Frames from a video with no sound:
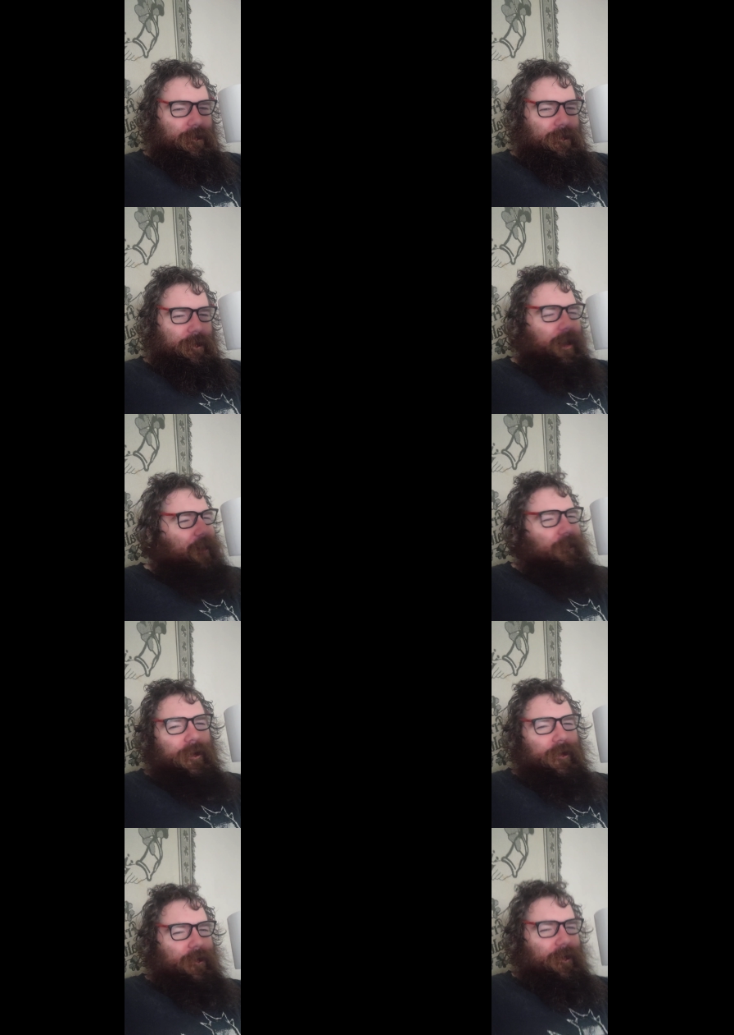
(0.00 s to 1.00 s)
And I will
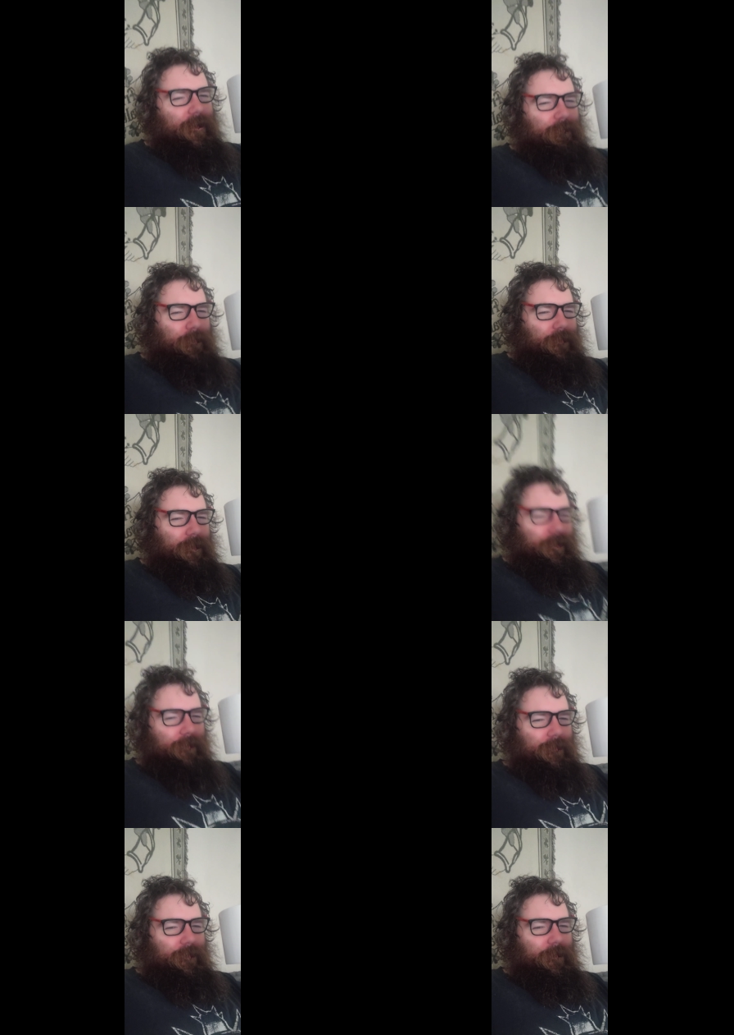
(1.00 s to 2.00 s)
continue to have both of them
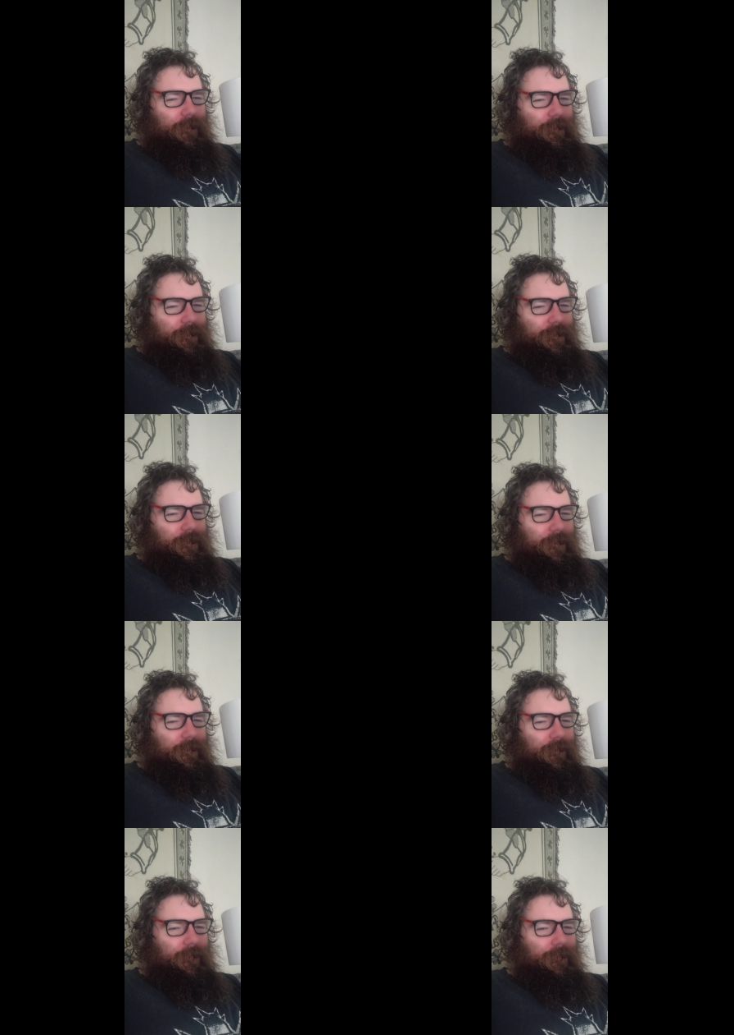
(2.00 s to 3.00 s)
for the future.
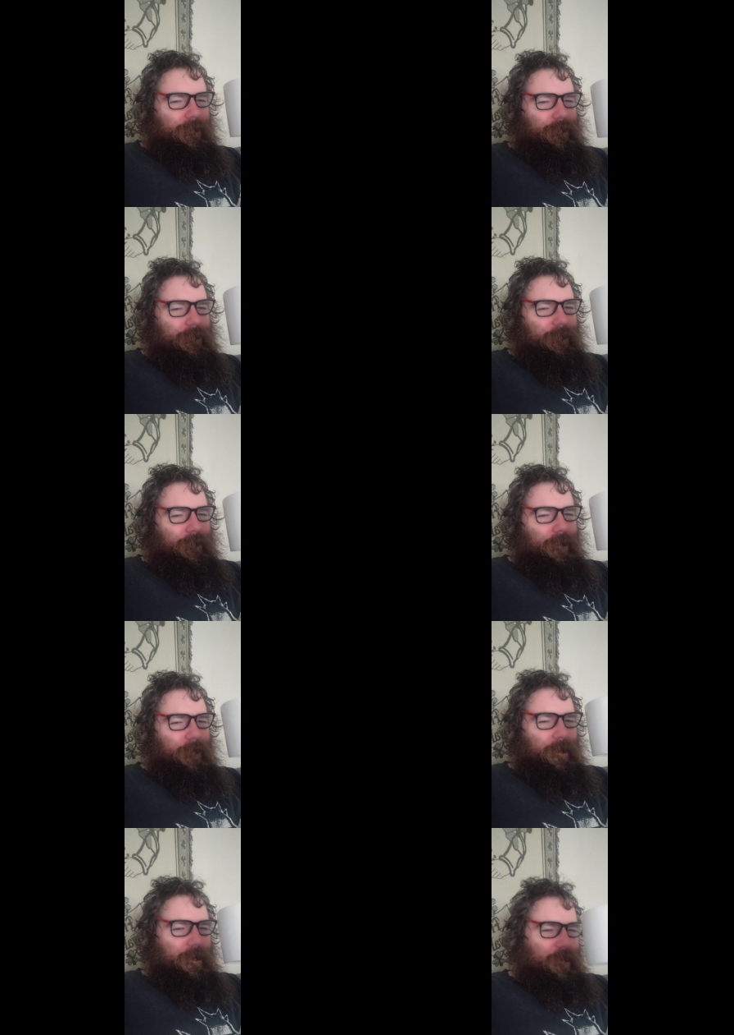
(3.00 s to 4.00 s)
I
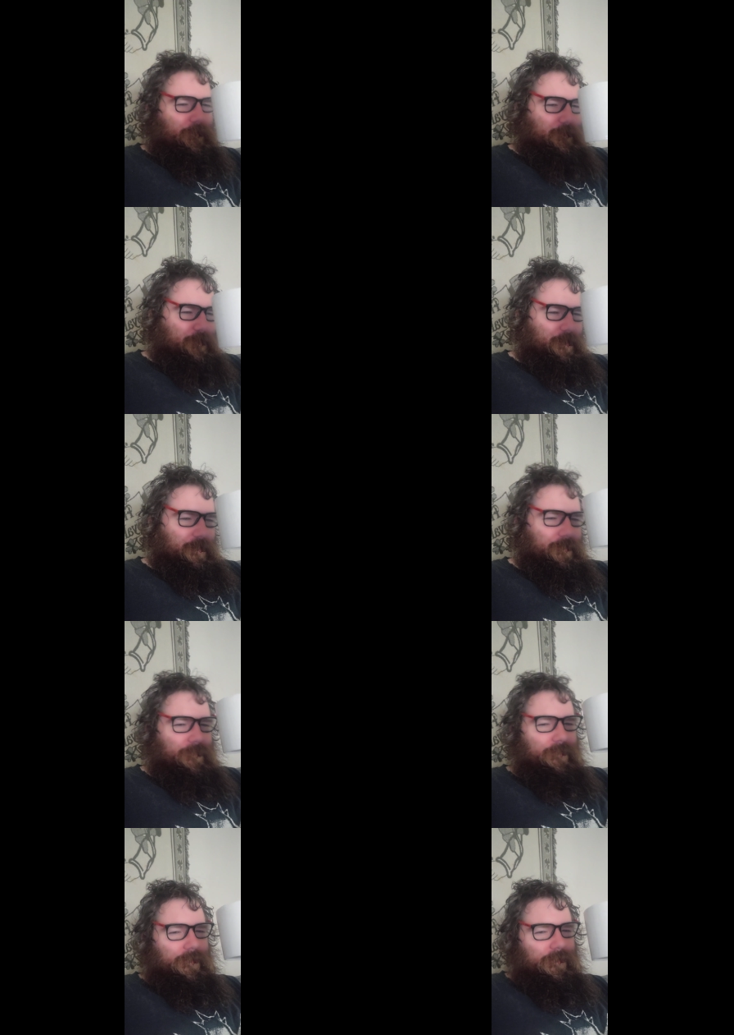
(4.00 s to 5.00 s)
bet you as well.
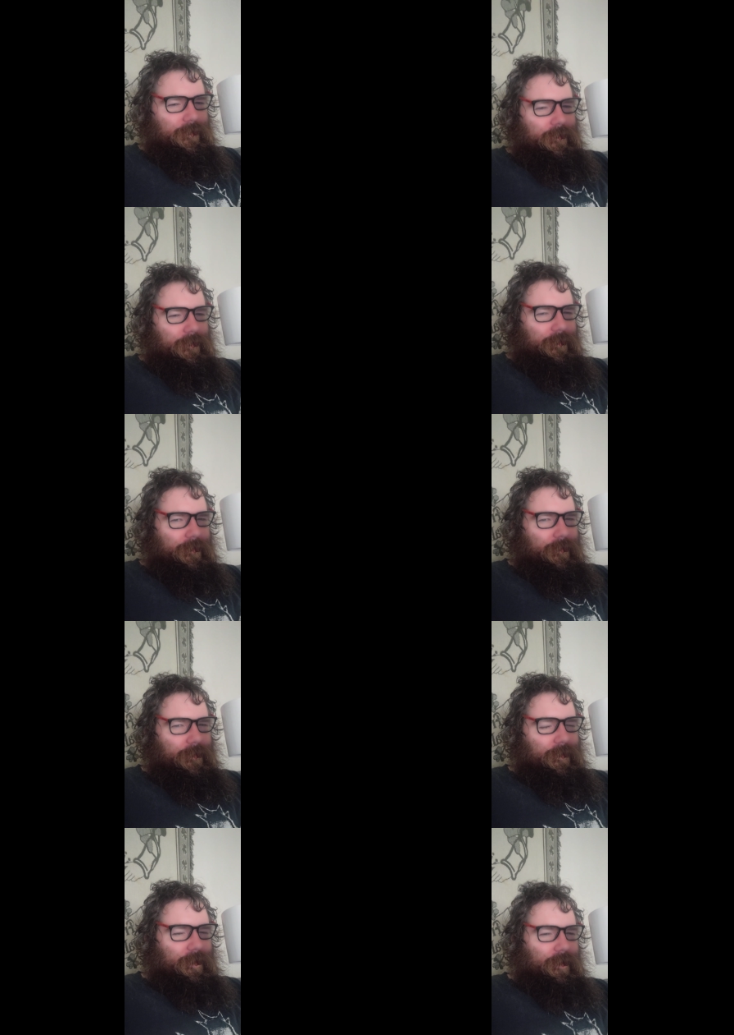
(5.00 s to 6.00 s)

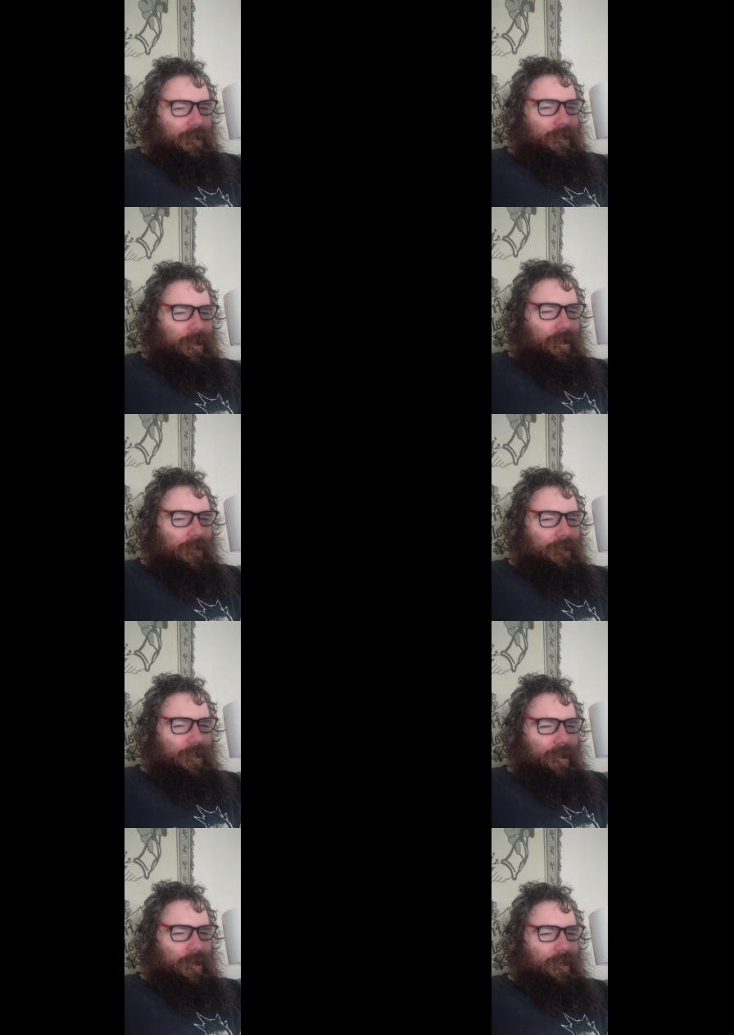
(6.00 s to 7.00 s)
Either way,
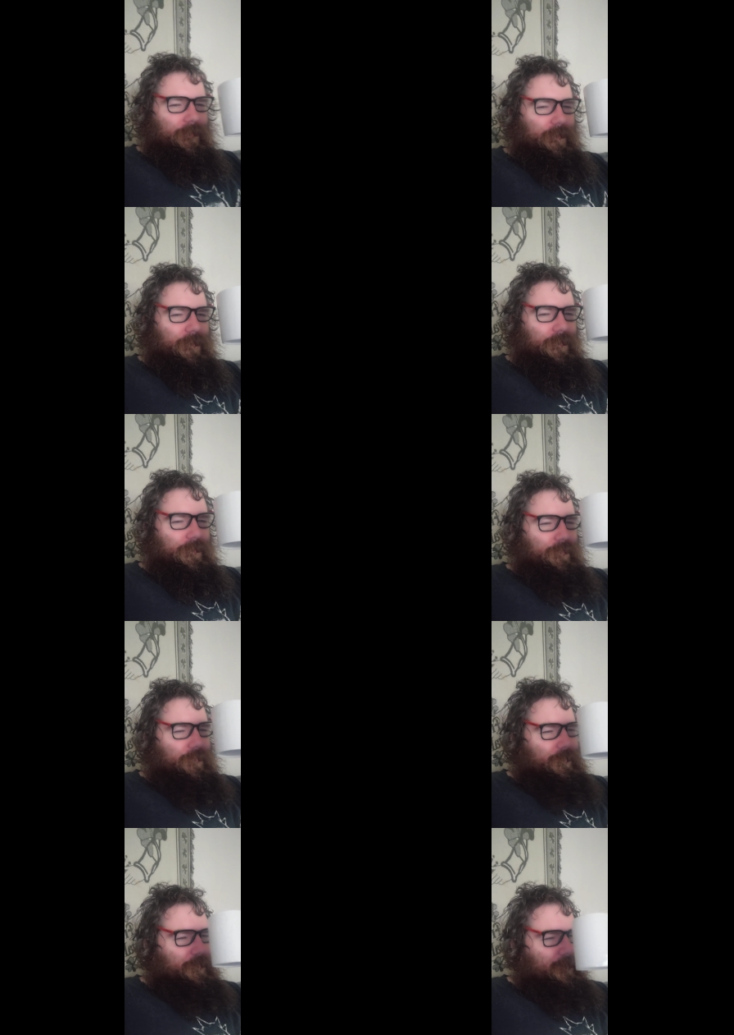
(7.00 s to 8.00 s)
I hope you
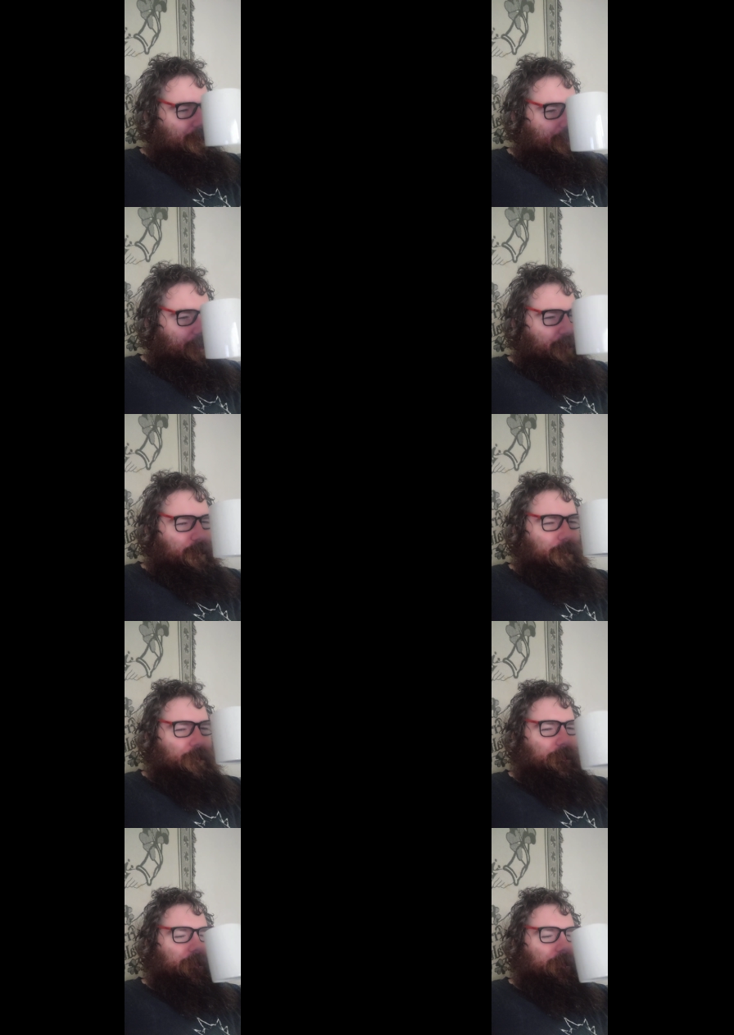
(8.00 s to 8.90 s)
have a morning.